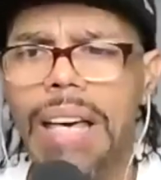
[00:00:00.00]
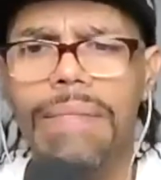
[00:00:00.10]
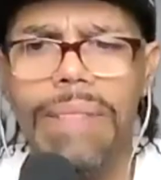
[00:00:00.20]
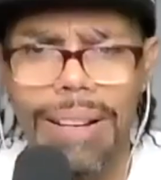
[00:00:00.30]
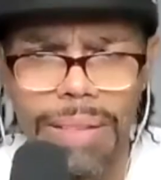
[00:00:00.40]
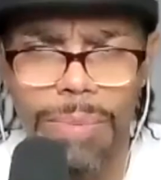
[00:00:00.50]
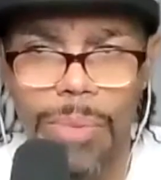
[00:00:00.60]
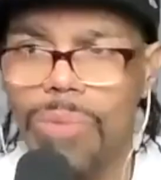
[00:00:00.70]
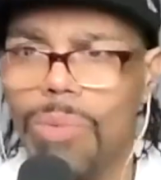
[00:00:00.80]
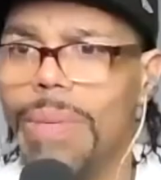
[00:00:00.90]
Very
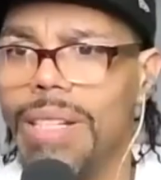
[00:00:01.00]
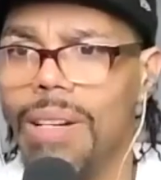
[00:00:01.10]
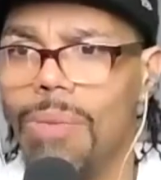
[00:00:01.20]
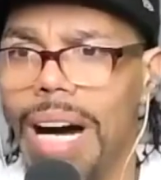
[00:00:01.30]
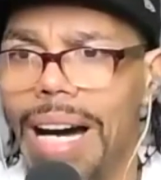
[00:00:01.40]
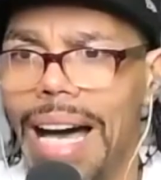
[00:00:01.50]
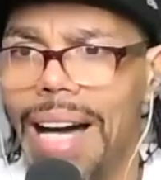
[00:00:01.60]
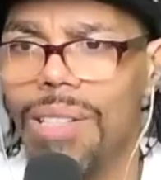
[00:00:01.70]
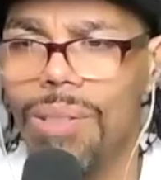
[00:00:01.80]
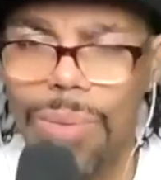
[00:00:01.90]
familiar with Methadone Mile.
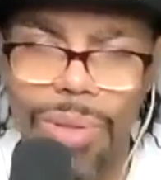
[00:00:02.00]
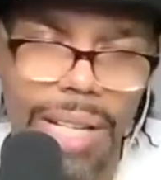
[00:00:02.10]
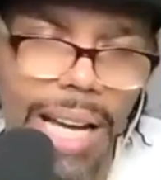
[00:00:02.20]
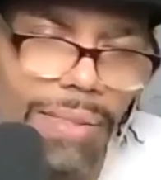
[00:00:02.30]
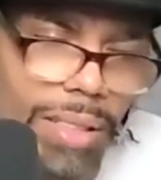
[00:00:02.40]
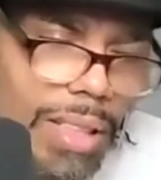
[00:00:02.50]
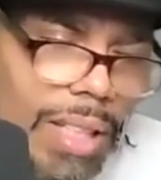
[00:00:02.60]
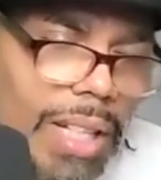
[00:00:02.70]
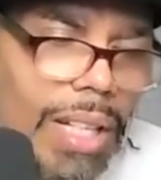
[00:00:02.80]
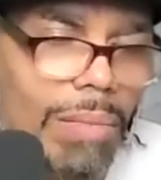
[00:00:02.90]
Actually, I'm supposed to have a
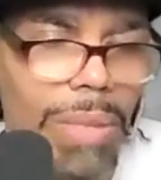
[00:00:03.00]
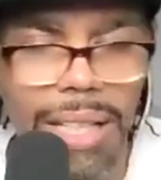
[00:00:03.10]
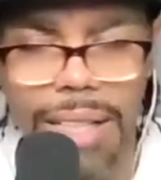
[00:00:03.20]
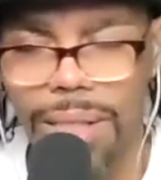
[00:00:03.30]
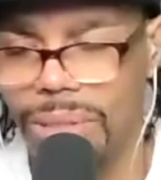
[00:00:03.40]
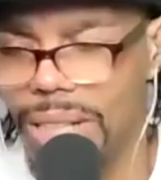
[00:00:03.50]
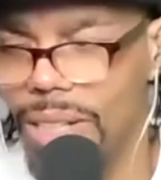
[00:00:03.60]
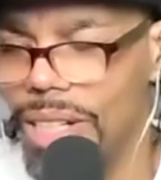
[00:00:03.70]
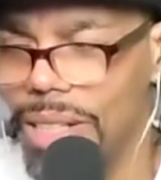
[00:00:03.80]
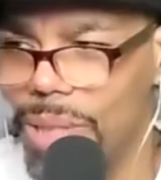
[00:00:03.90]
meeting at
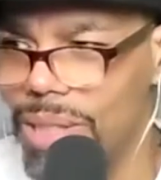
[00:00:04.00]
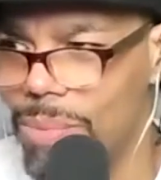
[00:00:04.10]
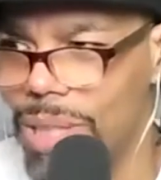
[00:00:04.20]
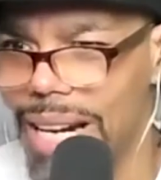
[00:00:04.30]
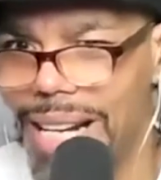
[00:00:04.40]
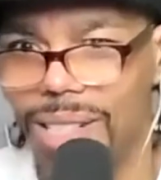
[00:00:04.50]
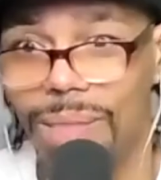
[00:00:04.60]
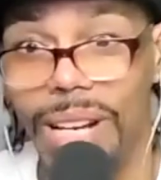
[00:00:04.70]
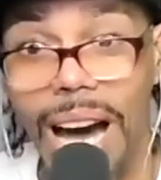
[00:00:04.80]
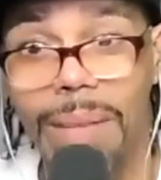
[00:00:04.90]
3:30 with someone that I just
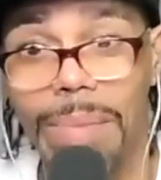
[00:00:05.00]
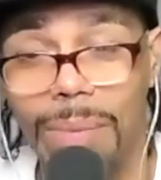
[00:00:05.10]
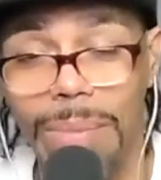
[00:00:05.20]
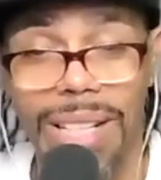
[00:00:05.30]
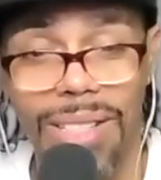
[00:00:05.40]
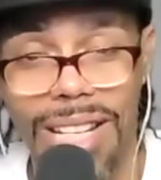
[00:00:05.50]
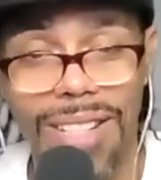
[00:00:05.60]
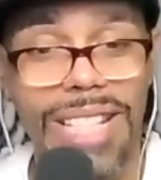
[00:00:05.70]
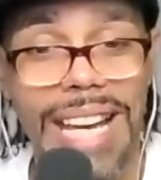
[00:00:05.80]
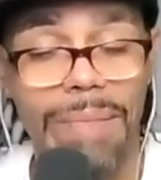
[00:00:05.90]
forgot about because
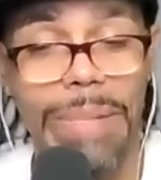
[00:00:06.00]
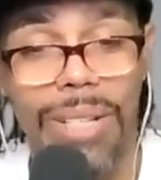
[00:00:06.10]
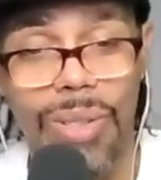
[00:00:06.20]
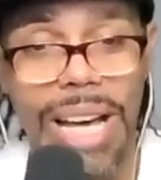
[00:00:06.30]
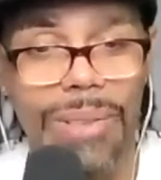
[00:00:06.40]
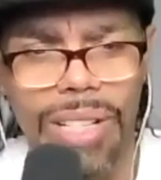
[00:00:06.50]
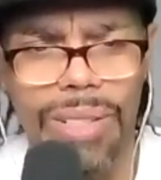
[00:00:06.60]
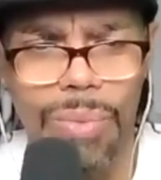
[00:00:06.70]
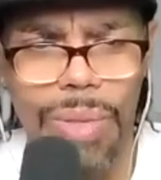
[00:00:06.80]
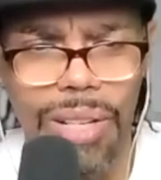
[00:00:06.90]
they're taking meals out there
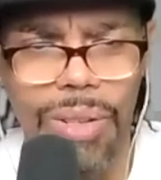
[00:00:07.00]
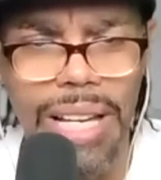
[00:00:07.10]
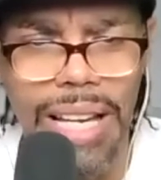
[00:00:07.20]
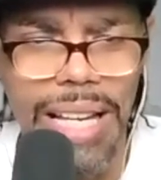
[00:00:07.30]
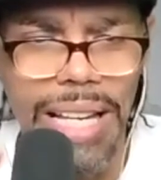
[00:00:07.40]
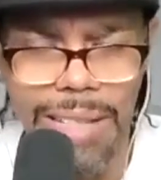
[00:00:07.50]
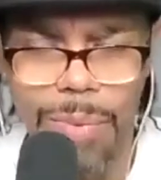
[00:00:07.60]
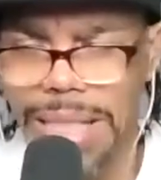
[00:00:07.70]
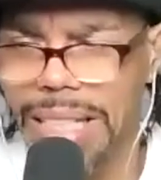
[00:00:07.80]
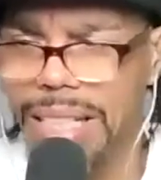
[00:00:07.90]
as well. And Eve,
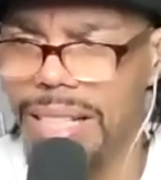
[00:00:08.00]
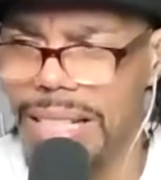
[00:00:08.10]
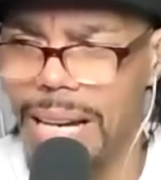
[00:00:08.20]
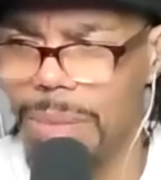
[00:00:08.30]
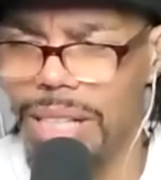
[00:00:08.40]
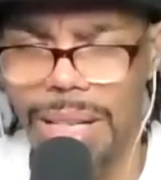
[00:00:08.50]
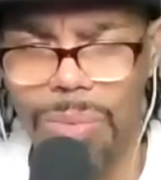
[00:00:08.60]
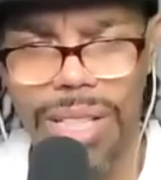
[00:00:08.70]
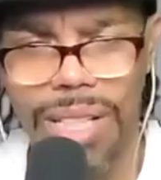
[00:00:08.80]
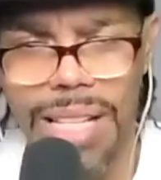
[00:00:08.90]
we need to connect because I
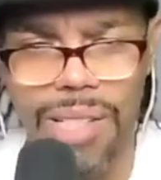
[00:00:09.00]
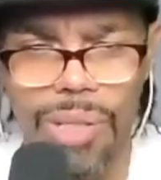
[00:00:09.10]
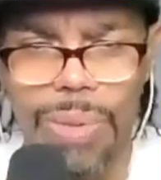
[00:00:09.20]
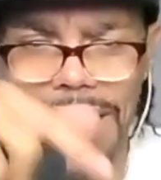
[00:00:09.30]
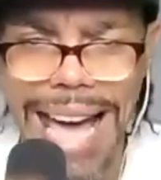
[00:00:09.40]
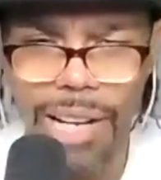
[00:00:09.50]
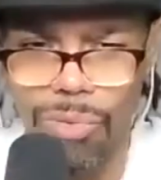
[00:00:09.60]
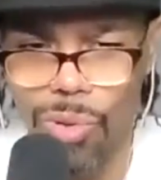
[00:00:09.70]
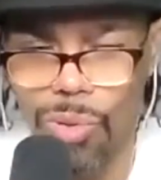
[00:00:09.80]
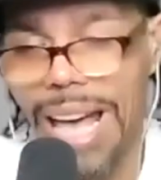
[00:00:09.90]
want to connect you with that
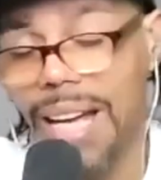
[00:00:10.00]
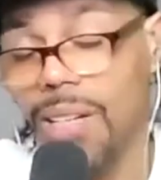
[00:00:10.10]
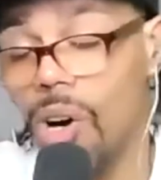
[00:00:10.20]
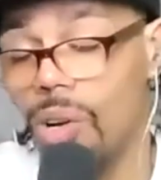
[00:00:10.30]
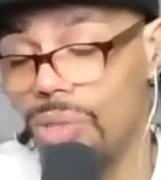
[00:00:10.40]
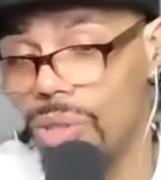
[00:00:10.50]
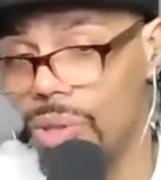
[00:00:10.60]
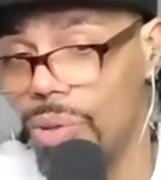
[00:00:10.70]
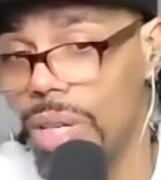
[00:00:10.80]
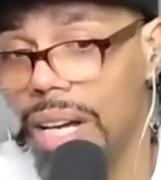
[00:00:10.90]
group and
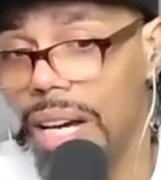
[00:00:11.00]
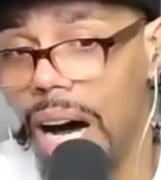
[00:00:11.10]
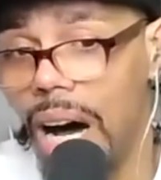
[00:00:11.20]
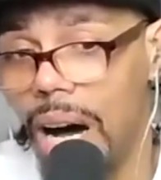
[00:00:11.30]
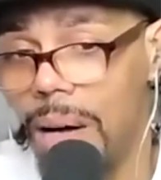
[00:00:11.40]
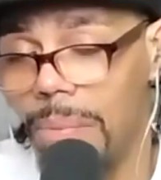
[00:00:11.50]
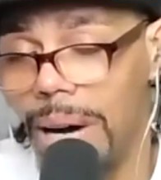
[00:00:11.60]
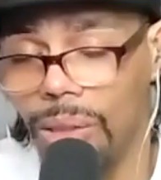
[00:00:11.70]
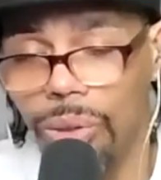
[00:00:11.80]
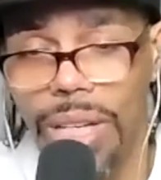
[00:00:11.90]
also my
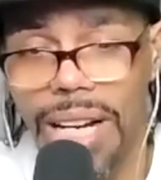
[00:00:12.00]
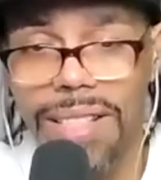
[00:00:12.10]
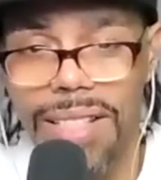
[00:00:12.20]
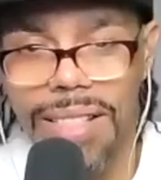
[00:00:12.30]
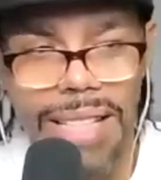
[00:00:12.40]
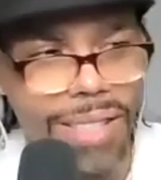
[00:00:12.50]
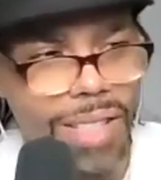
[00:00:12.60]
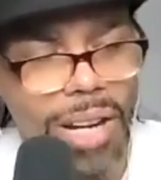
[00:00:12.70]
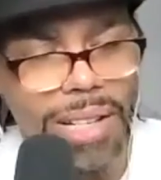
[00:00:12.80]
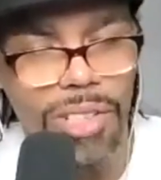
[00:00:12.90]
little cousin that
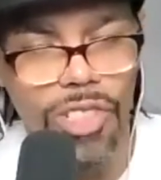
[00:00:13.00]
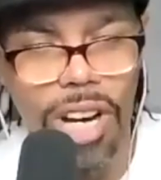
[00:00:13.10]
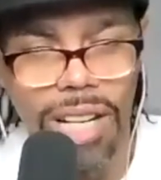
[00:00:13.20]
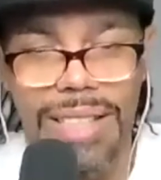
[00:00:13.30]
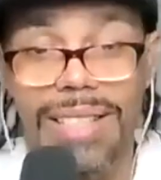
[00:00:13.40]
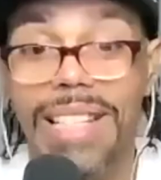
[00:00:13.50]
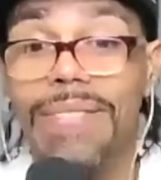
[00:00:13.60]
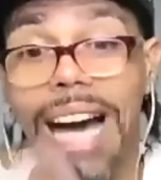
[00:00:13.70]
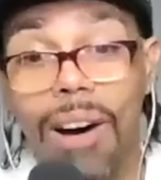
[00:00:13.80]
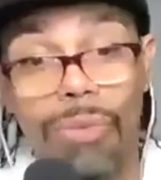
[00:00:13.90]
started a truck that's
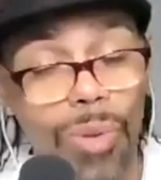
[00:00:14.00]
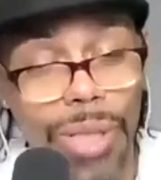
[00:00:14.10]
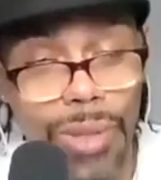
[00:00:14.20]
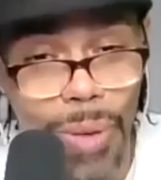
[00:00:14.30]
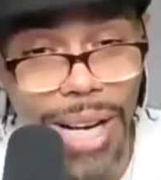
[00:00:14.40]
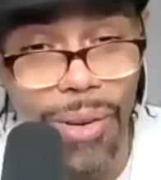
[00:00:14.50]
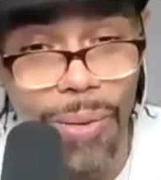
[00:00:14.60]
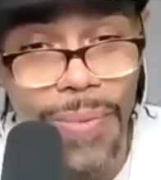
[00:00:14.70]
giving out food as well.